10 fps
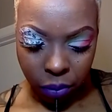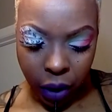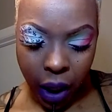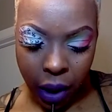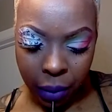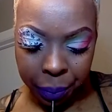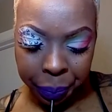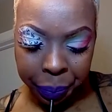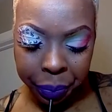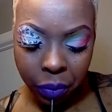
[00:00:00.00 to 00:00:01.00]
and
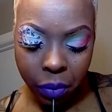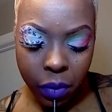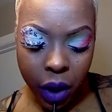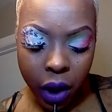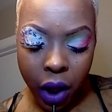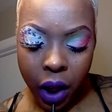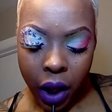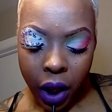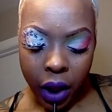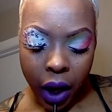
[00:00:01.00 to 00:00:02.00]

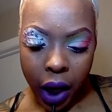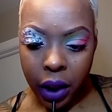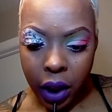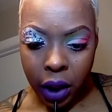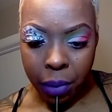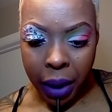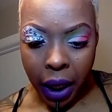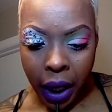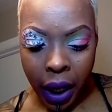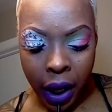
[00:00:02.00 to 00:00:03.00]
they're actually a little bit
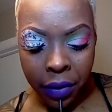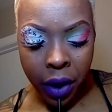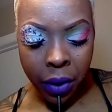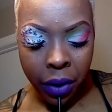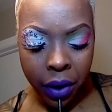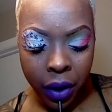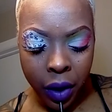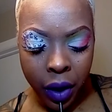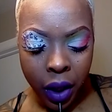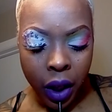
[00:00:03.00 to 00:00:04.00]
heavier.
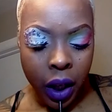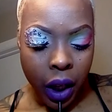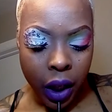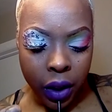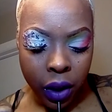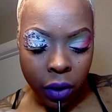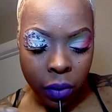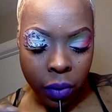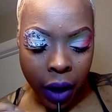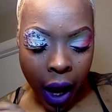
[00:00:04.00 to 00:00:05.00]
And so
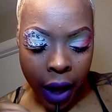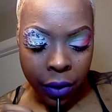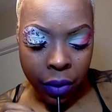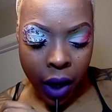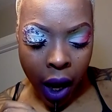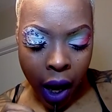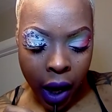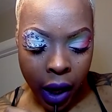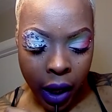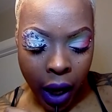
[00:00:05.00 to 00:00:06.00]
what I do
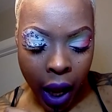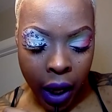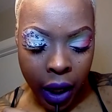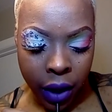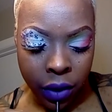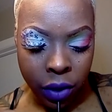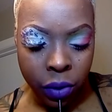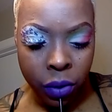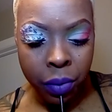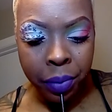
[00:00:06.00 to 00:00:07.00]
not like is to
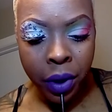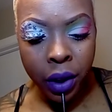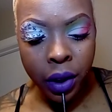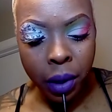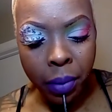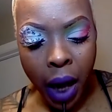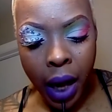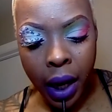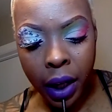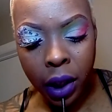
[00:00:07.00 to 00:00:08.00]
put some
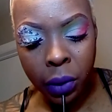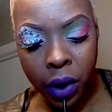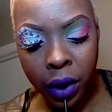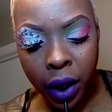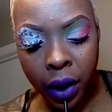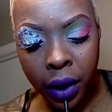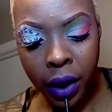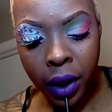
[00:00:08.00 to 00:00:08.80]
light glue on there